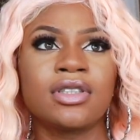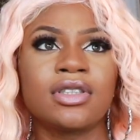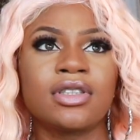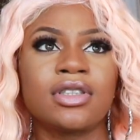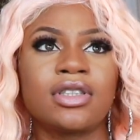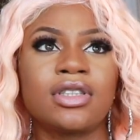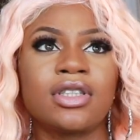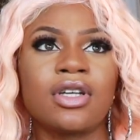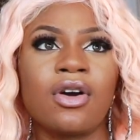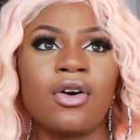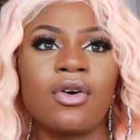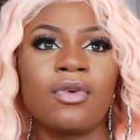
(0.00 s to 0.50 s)

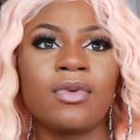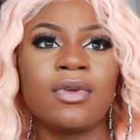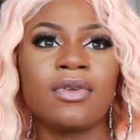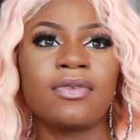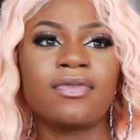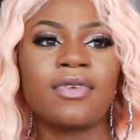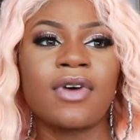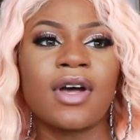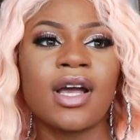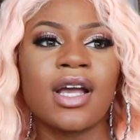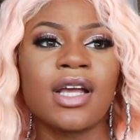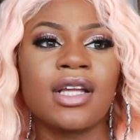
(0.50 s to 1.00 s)
So we
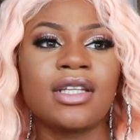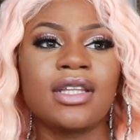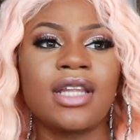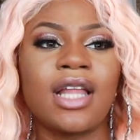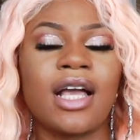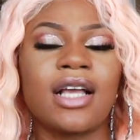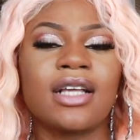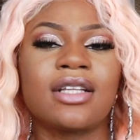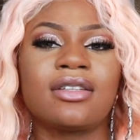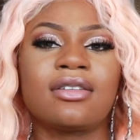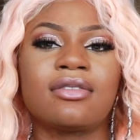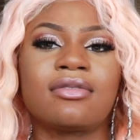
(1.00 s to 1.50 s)
find
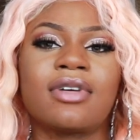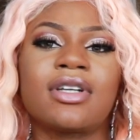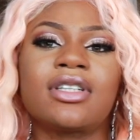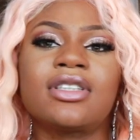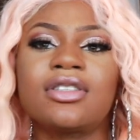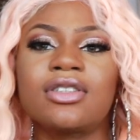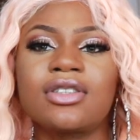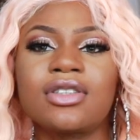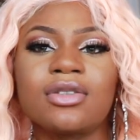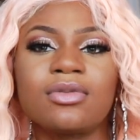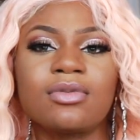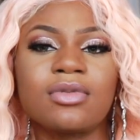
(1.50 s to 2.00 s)
like the
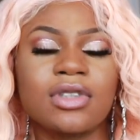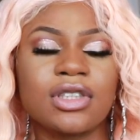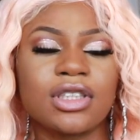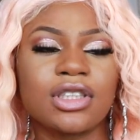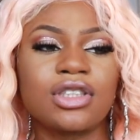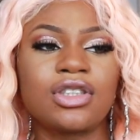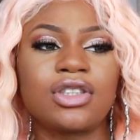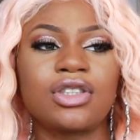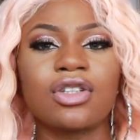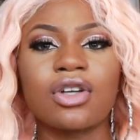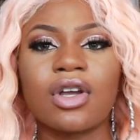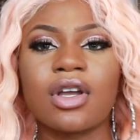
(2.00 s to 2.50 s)
register was
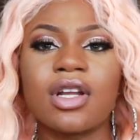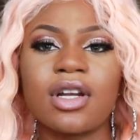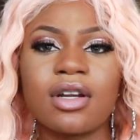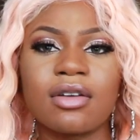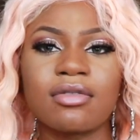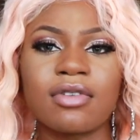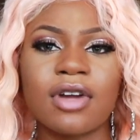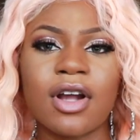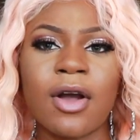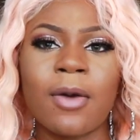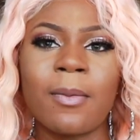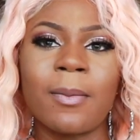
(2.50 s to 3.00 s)
just shooking
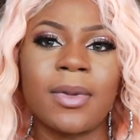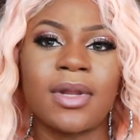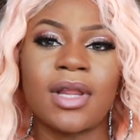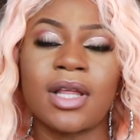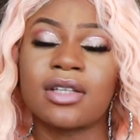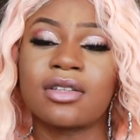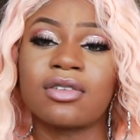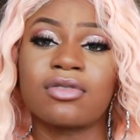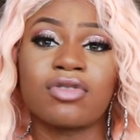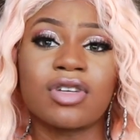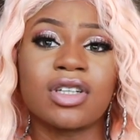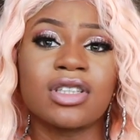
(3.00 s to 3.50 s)
around, but
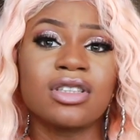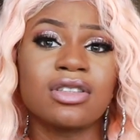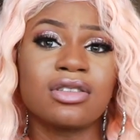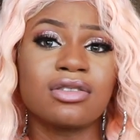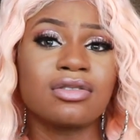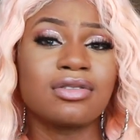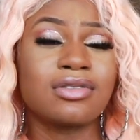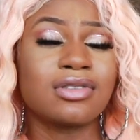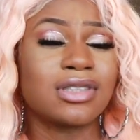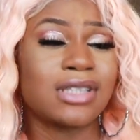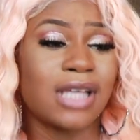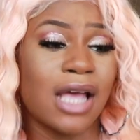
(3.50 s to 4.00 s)
like the
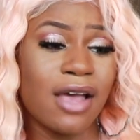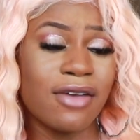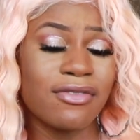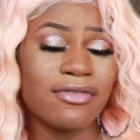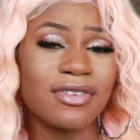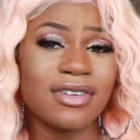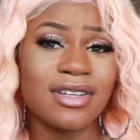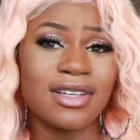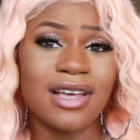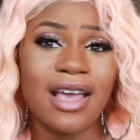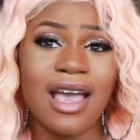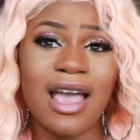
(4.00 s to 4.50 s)
register is
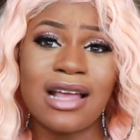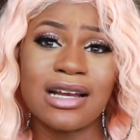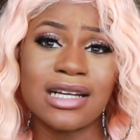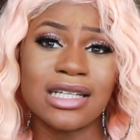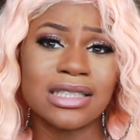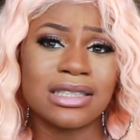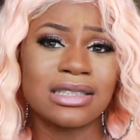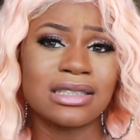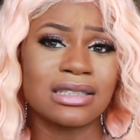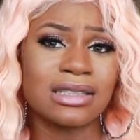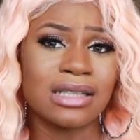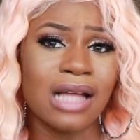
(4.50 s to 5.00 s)
heavy and
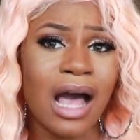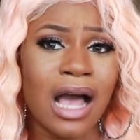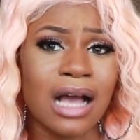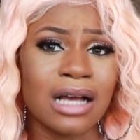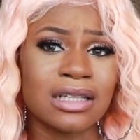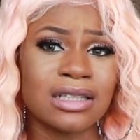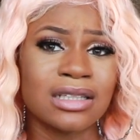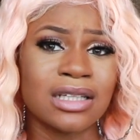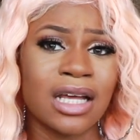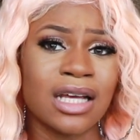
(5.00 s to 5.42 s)
it's locked.